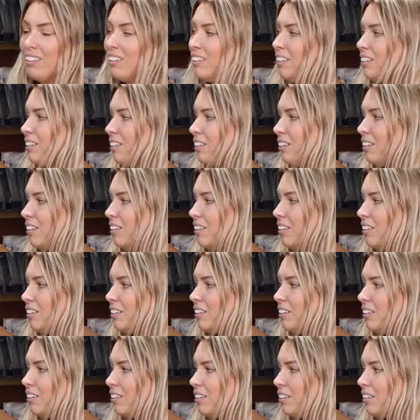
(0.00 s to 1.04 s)

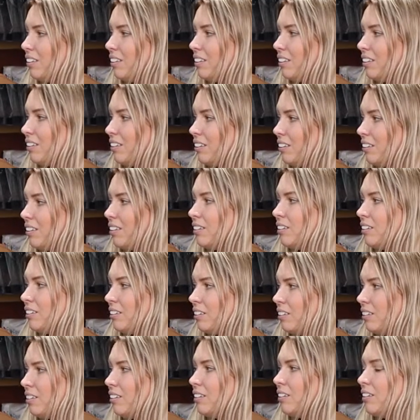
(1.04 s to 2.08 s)

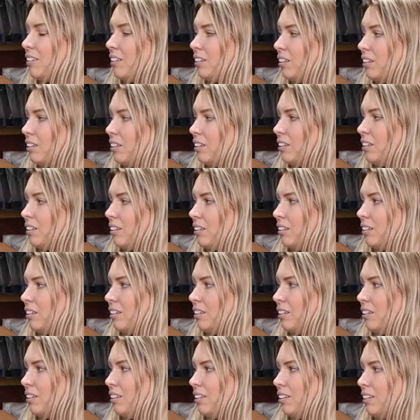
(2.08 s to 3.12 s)

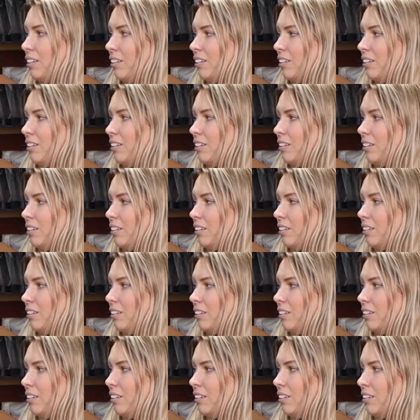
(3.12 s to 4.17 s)

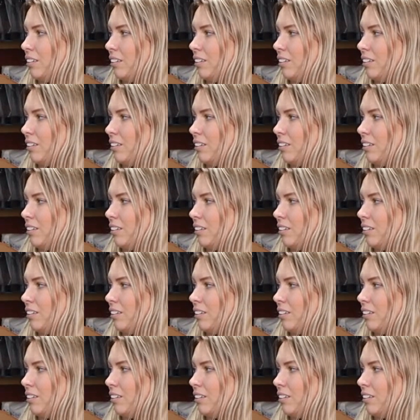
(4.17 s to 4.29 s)
No words are spoken by the person on screen.